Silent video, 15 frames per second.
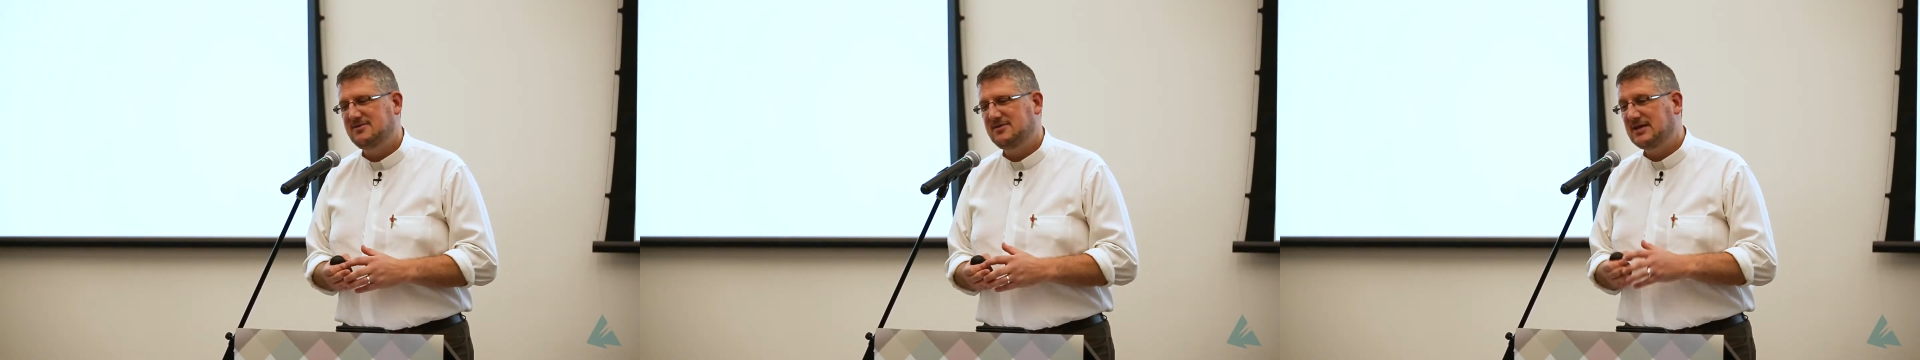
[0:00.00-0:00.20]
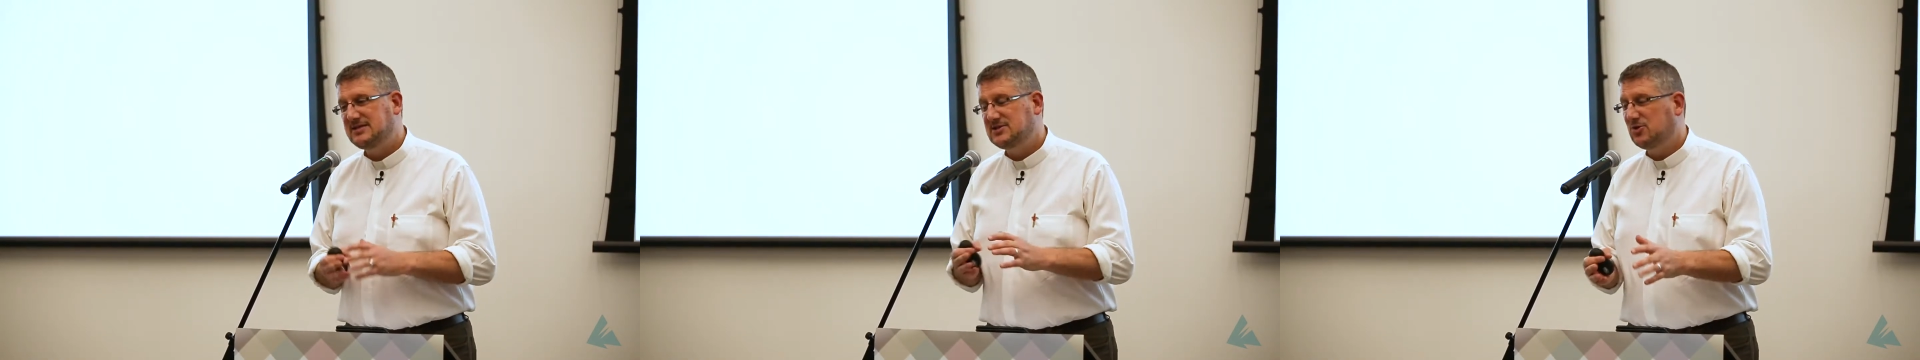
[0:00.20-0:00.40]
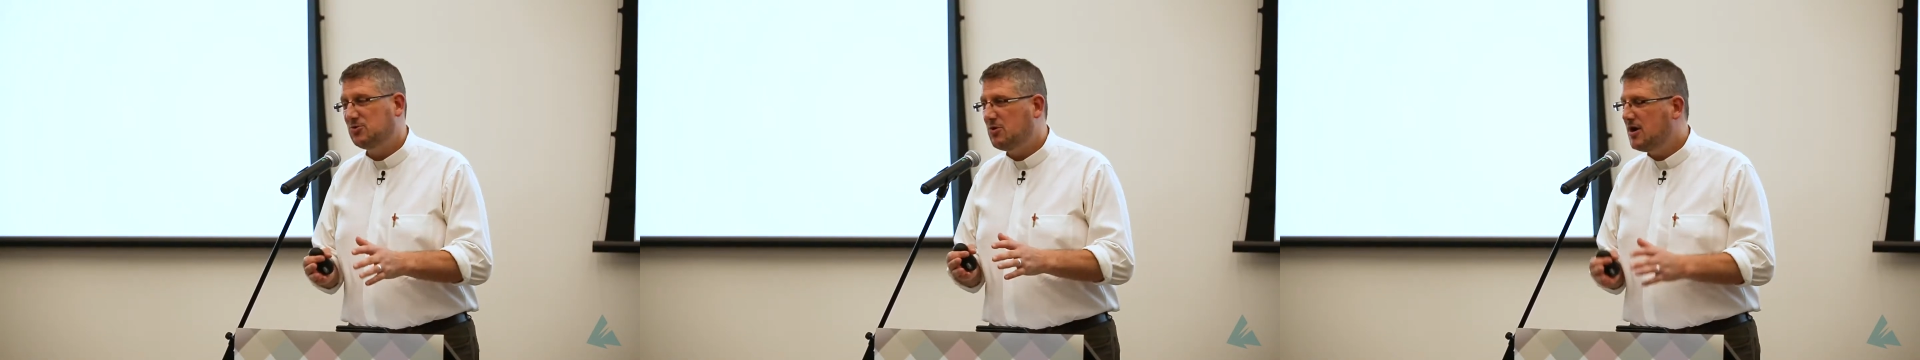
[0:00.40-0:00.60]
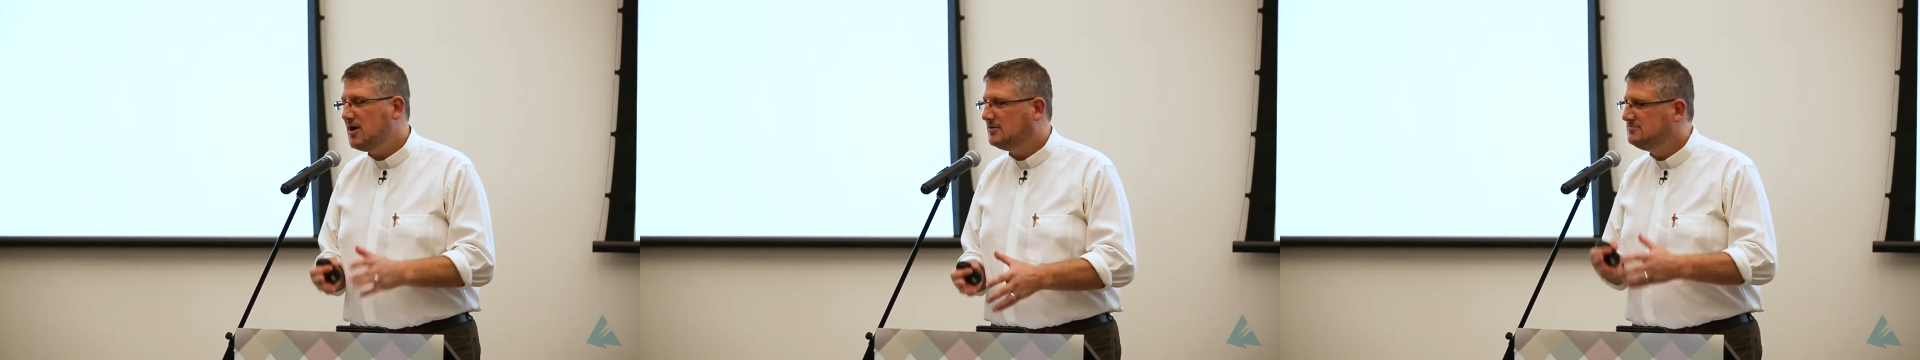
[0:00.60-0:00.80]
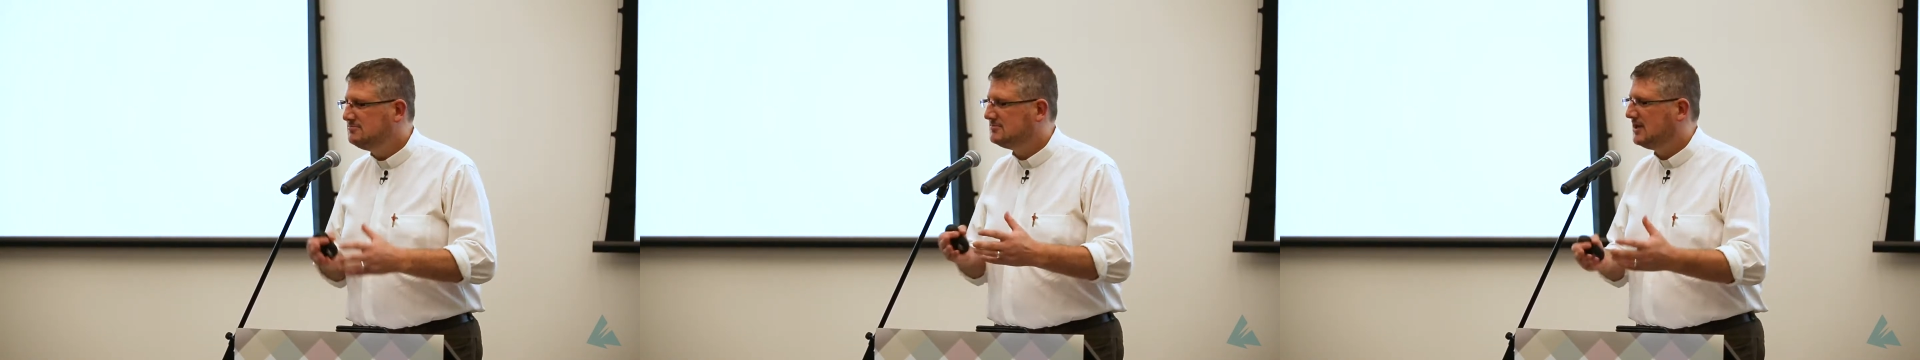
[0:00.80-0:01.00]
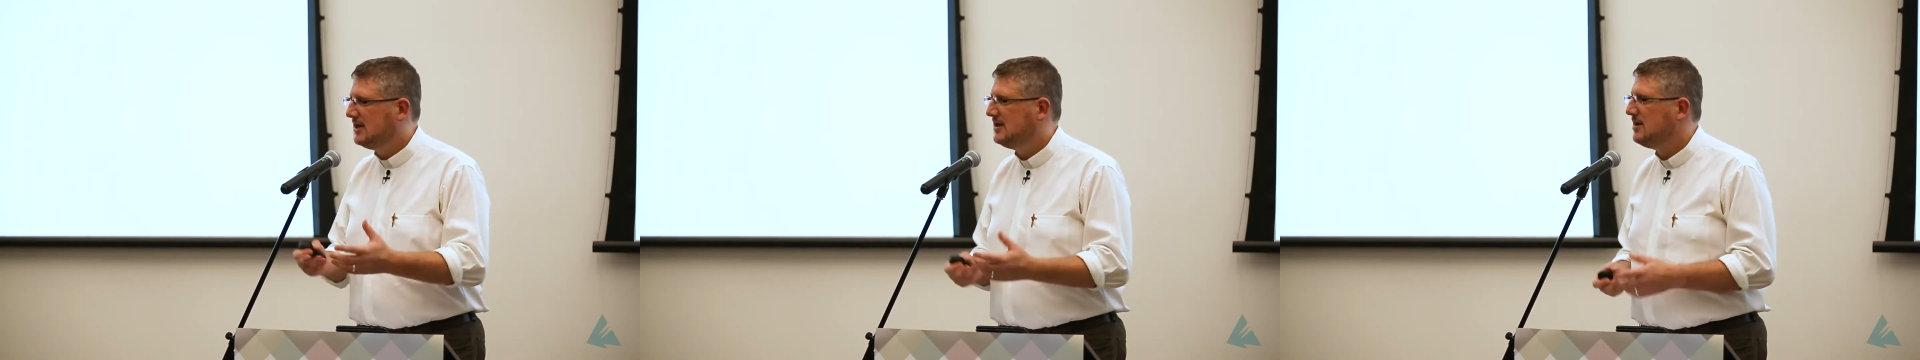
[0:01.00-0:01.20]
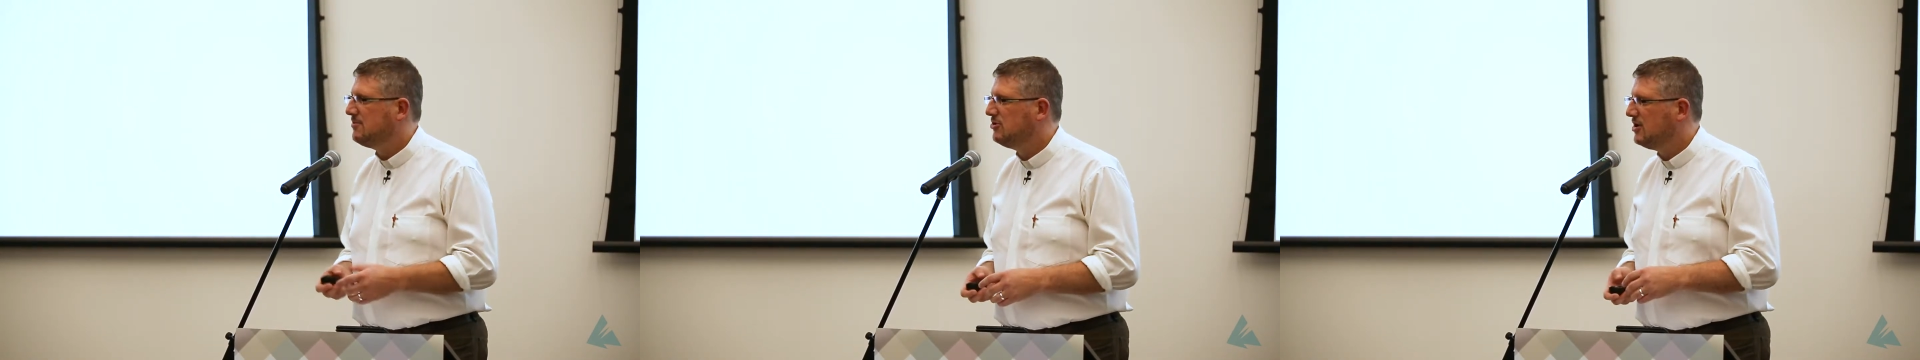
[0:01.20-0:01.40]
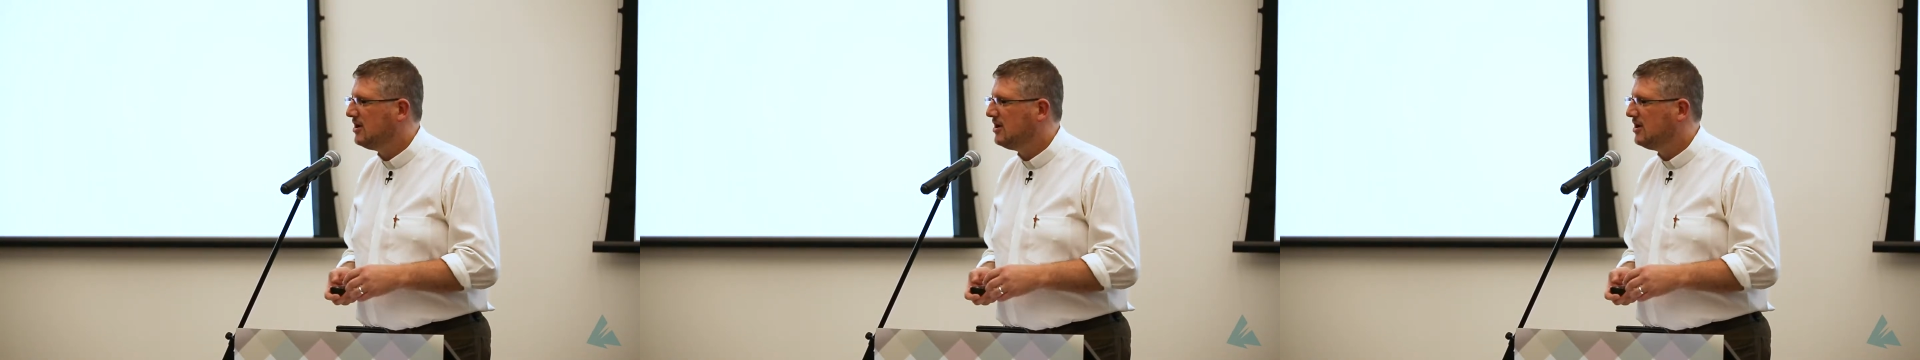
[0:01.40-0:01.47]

next little while a number